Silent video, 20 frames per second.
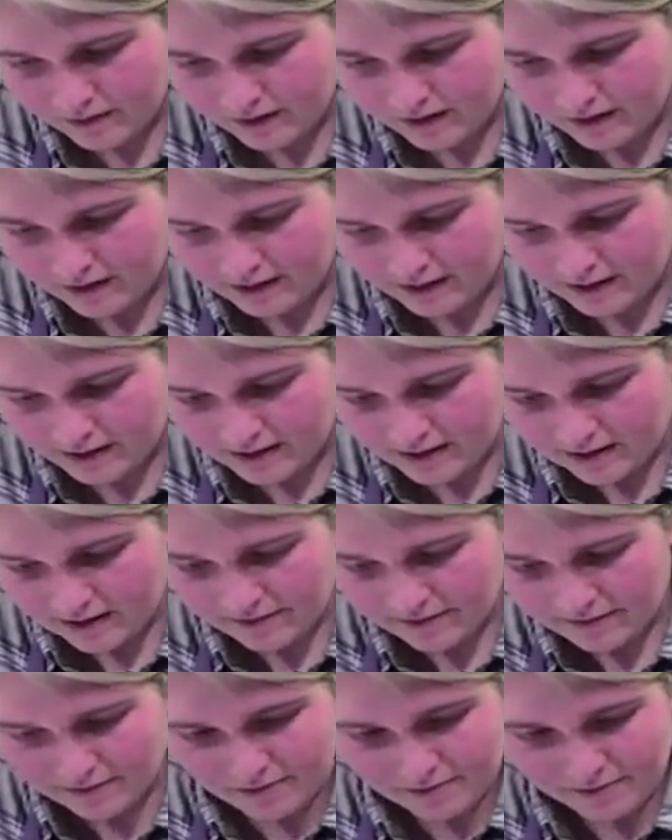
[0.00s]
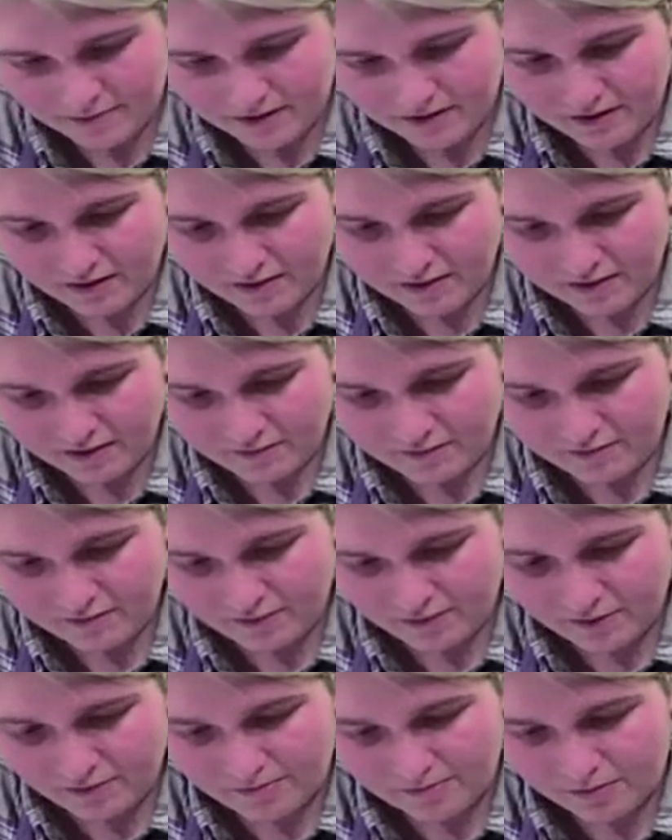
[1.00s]
Okay, let's leave them
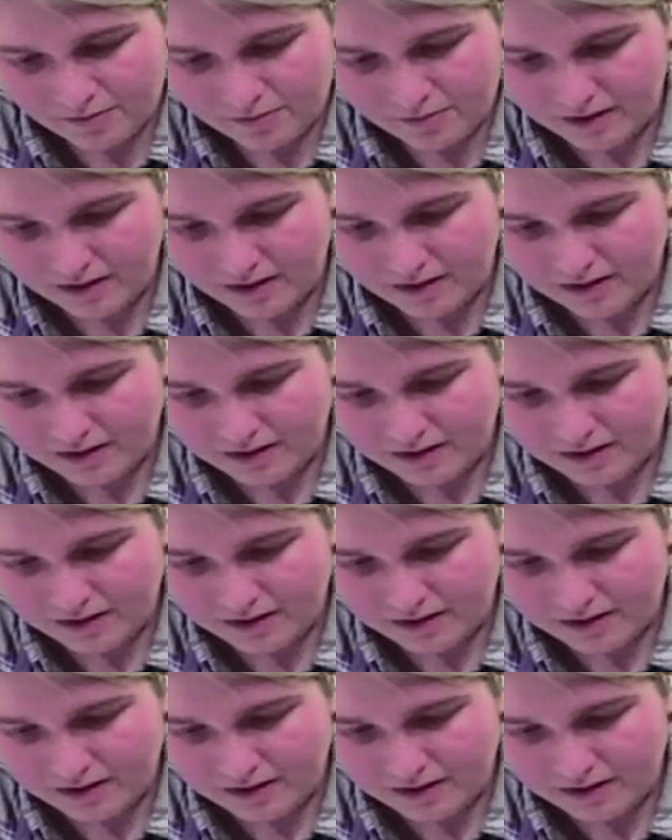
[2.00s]
for a moment